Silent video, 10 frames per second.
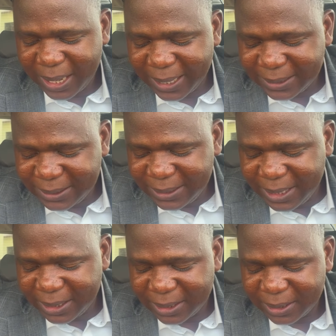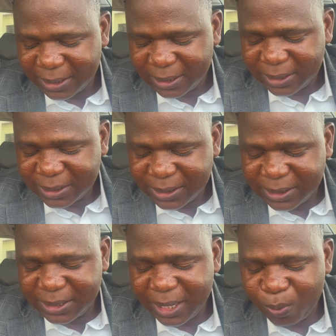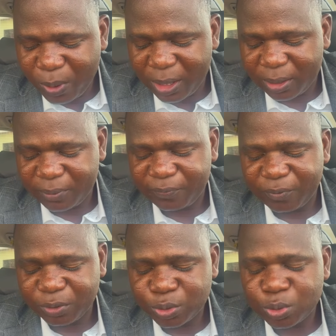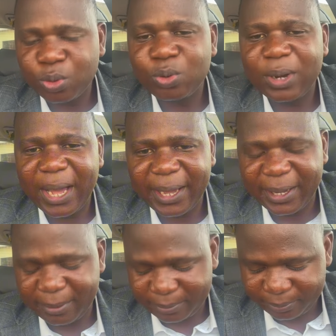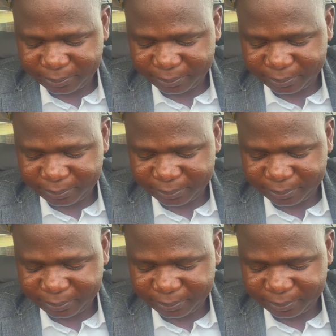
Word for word: and ye say well, for so I am.